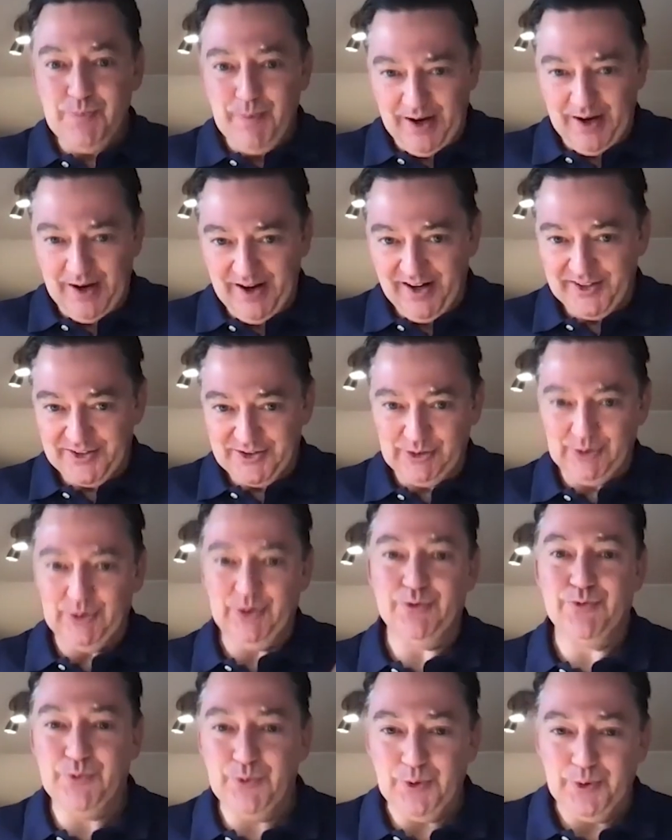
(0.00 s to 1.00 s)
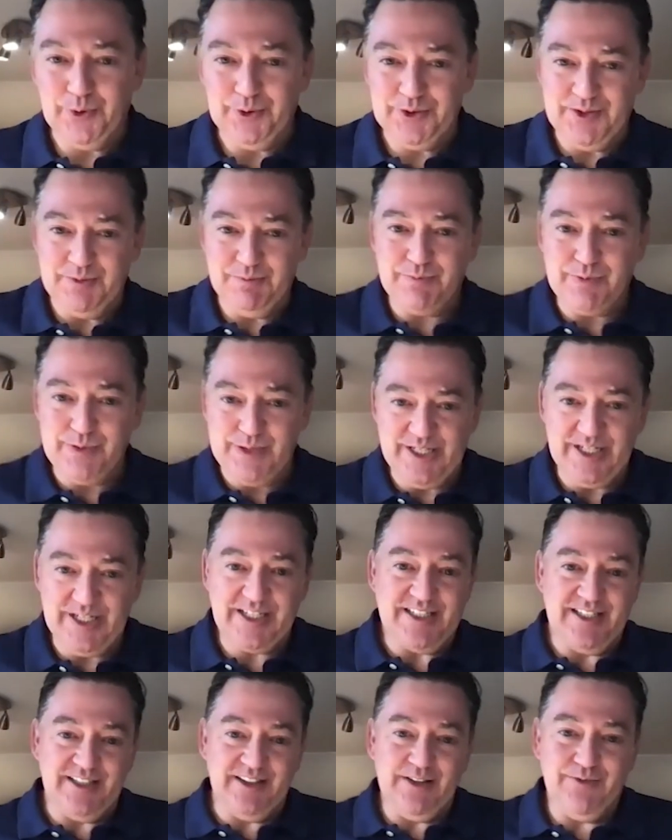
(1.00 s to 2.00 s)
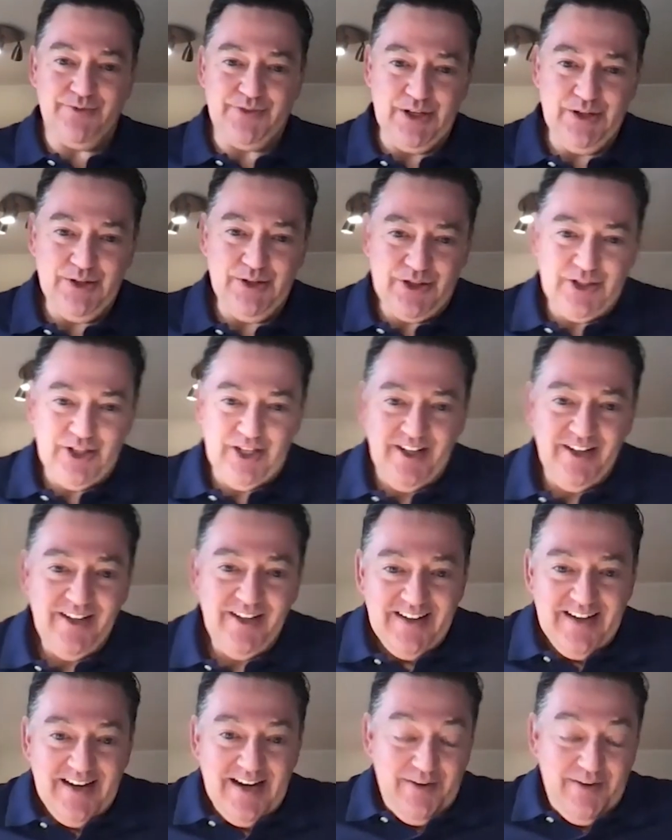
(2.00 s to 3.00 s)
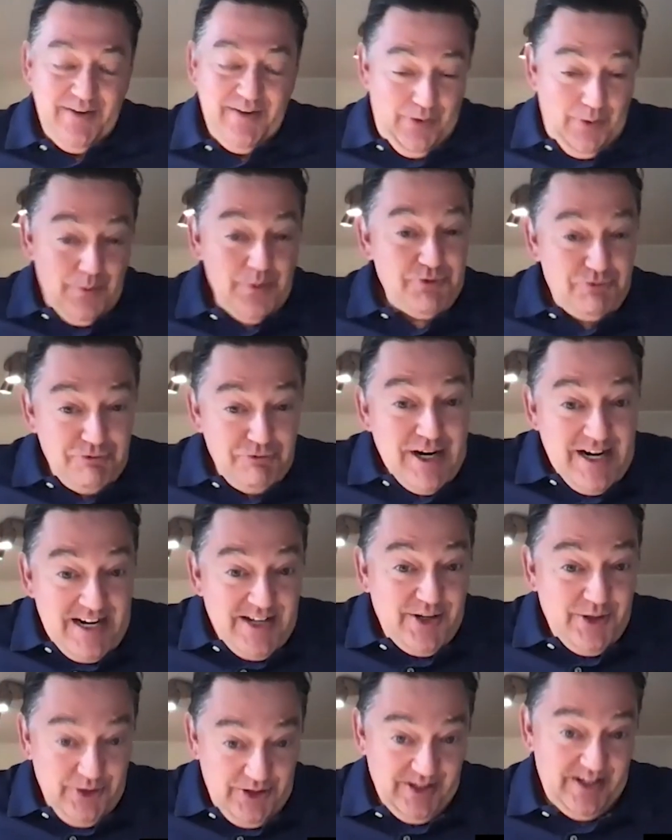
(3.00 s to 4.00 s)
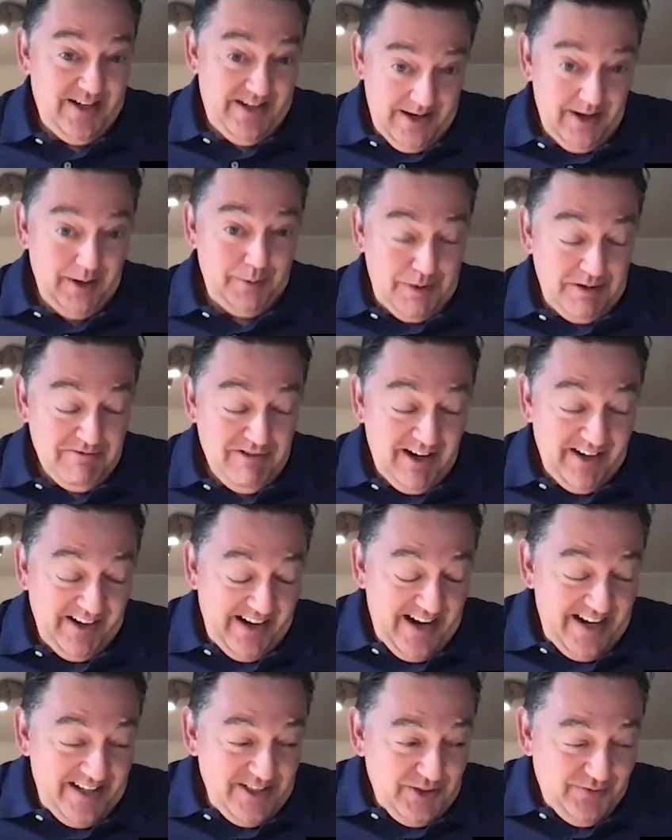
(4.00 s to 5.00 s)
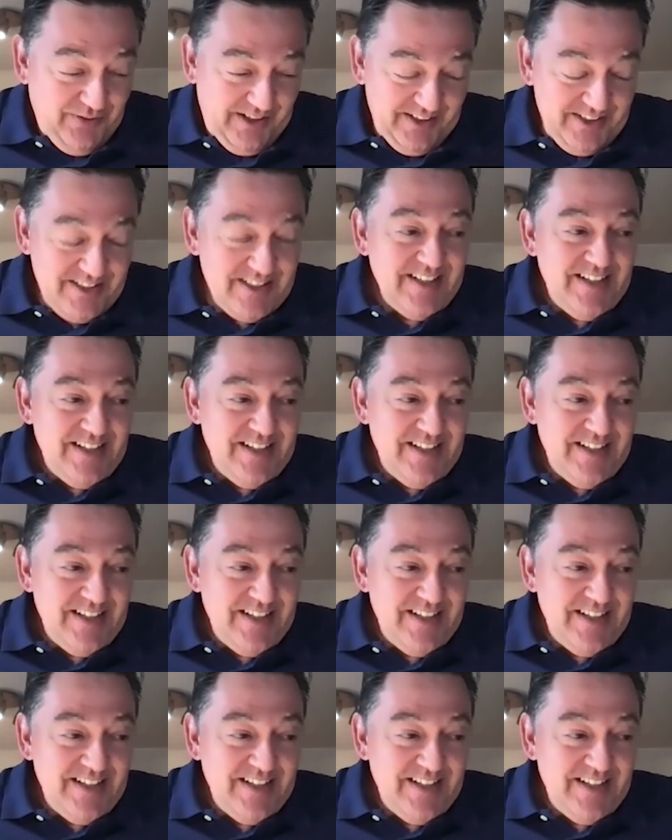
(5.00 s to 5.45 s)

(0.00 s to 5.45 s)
hard to look forwards, and predicting the future, if I was really good at it, I'd be running a hedge fund.